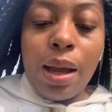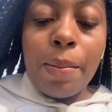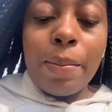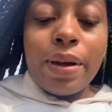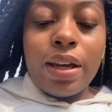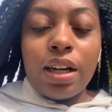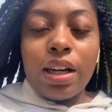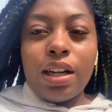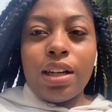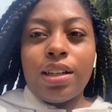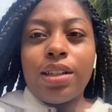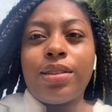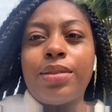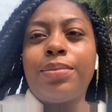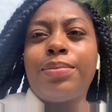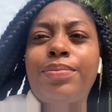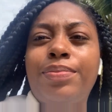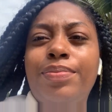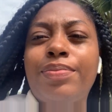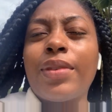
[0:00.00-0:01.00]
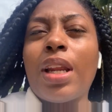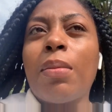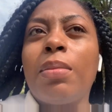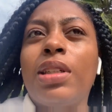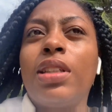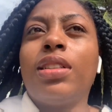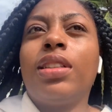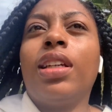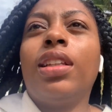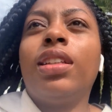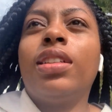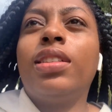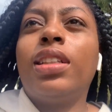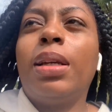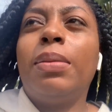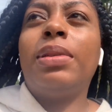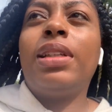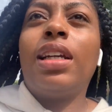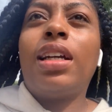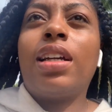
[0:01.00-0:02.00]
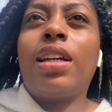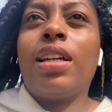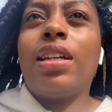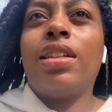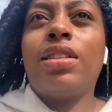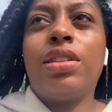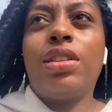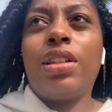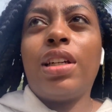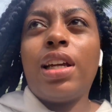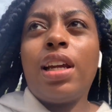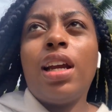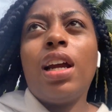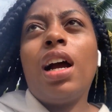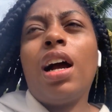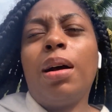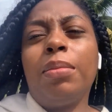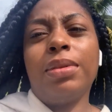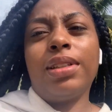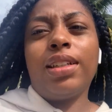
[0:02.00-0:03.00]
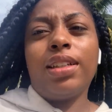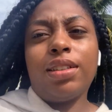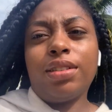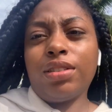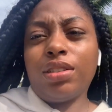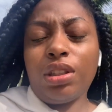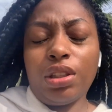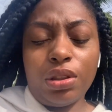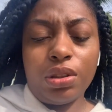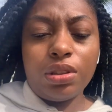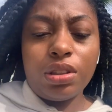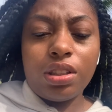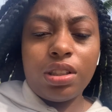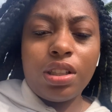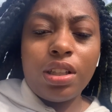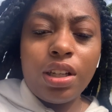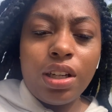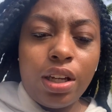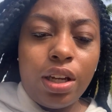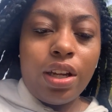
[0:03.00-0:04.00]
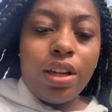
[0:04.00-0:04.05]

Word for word: But um, I'm going to just get the same thing I got yesterday, omelet and toast